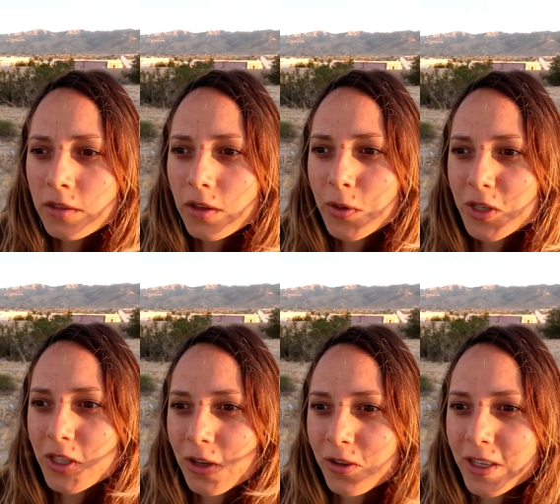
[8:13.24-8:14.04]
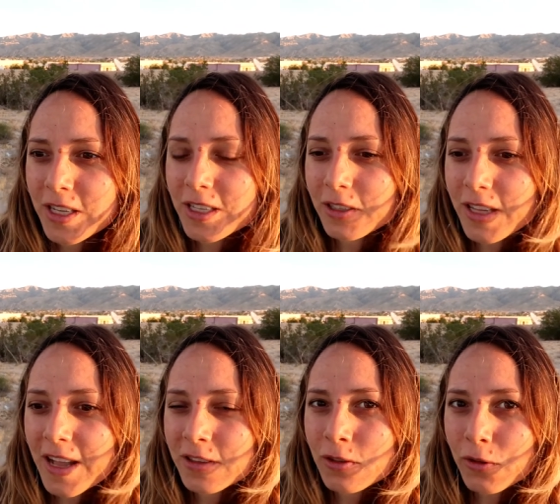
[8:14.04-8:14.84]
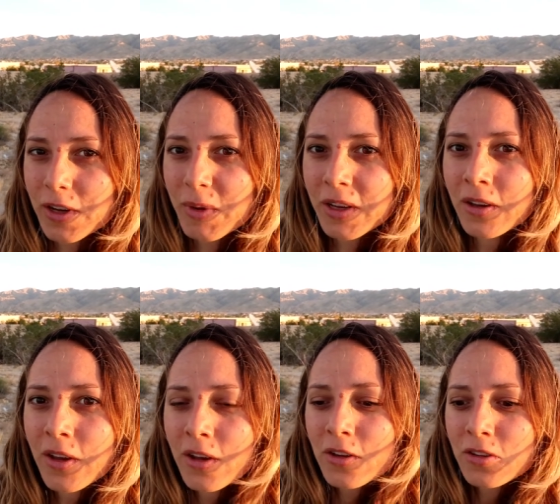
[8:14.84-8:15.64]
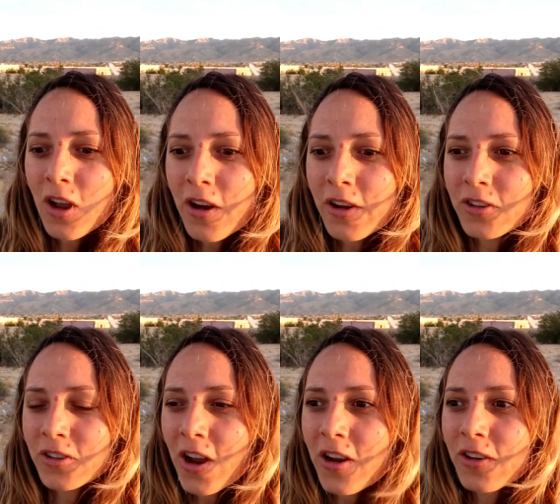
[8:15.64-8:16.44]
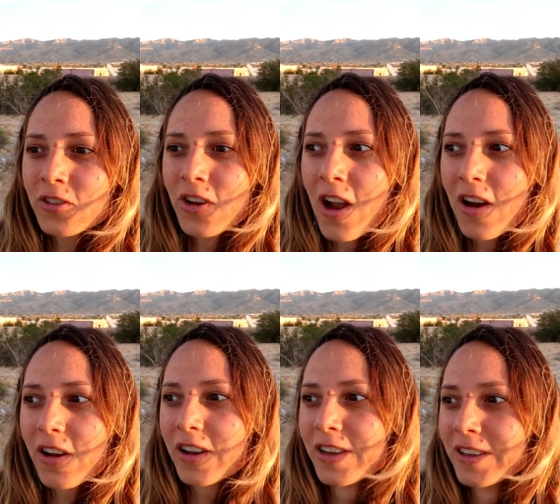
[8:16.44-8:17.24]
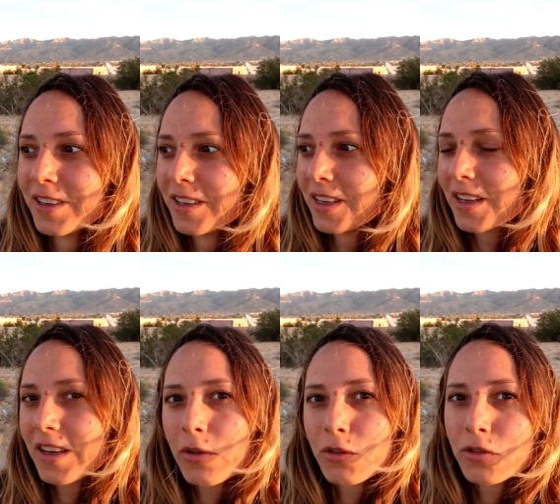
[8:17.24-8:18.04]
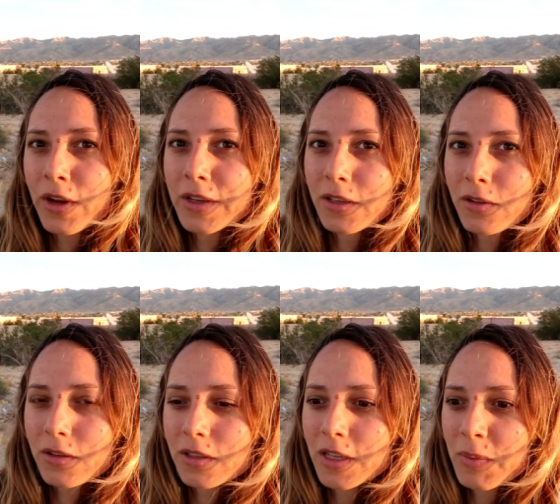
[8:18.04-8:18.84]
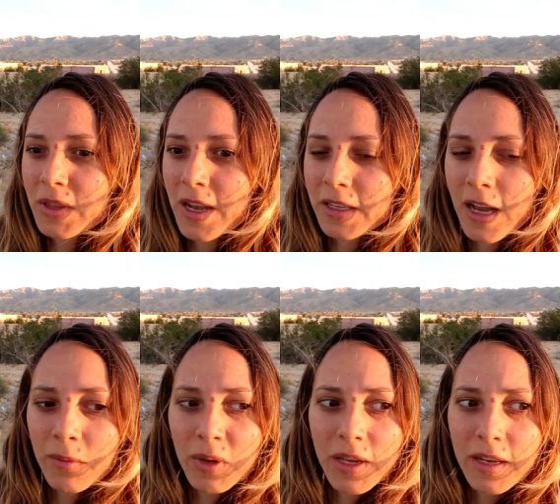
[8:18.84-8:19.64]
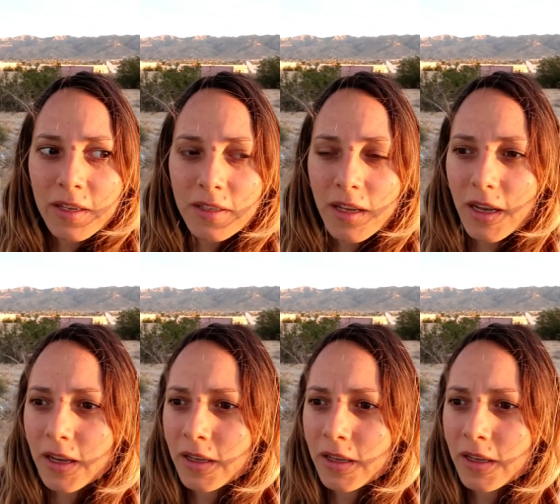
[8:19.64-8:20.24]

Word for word: there was children until 10 screaming, shark, shark, shark. And I was trying to go to sleep at that time because uh,